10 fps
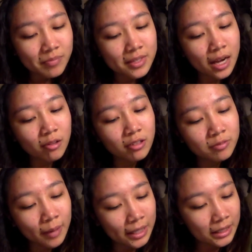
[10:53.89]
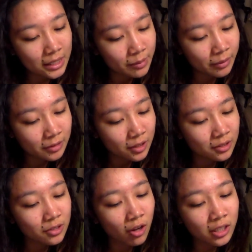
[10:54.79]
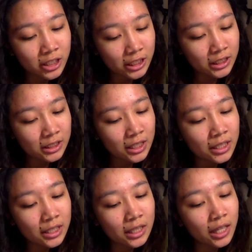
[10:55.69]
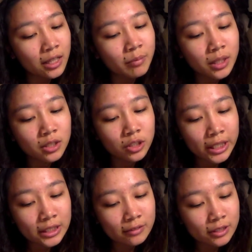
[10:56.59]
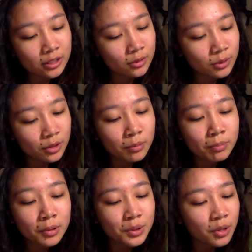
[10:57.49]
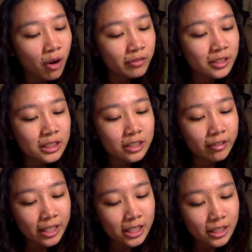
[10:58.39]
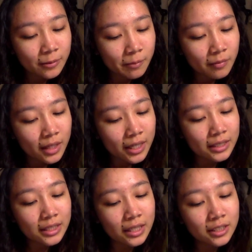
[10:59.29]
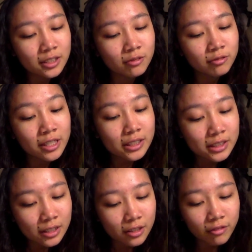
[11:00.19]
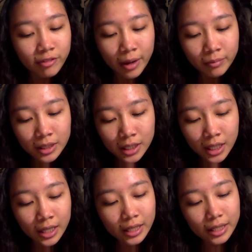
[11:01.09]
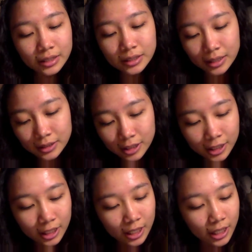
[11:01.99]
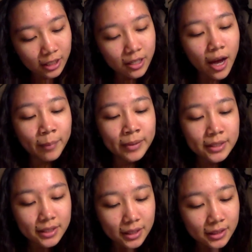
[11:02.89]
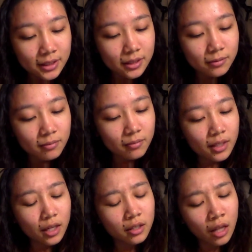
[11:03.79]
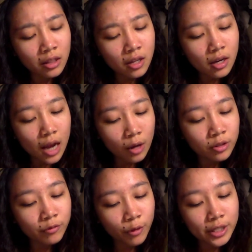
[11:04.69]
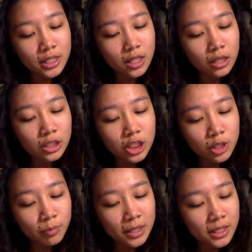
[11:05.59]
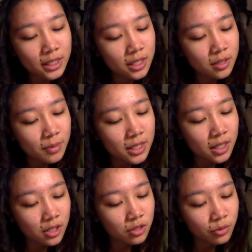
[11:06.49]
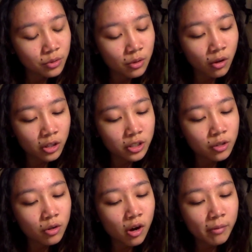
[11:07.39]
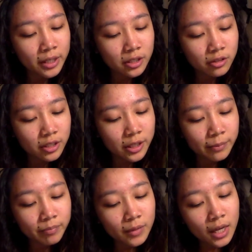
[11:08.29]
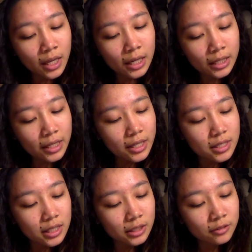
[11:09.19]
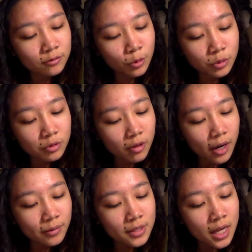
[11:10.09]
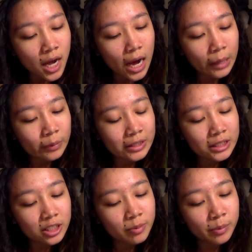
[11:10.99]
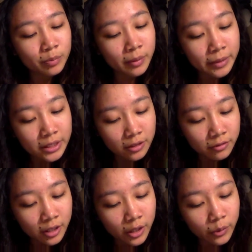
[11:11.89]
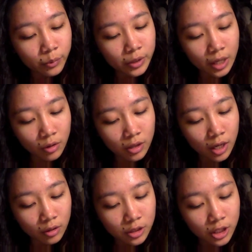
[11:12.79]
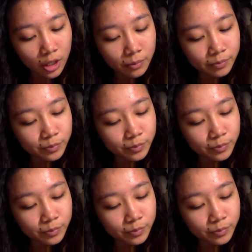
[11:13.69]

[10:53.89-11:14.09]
dealt with by a team of sociologists, nothing but the trace of a social protocol of integration, intended to reassert the family, etc. Yet I persisted. Another louder voice urged me to dismiss such sociological commentary. Looking at certain photographs, I wanted to be a primitive without culture.